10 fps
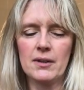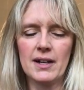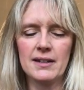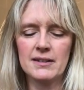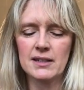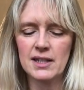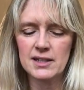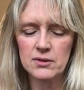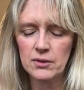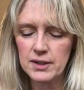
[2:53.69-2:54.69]
and
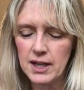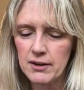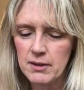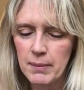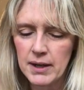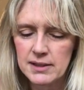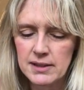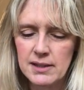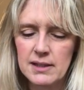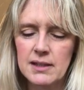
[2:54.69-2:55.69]
he's not the only
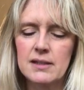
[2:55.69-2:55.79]
person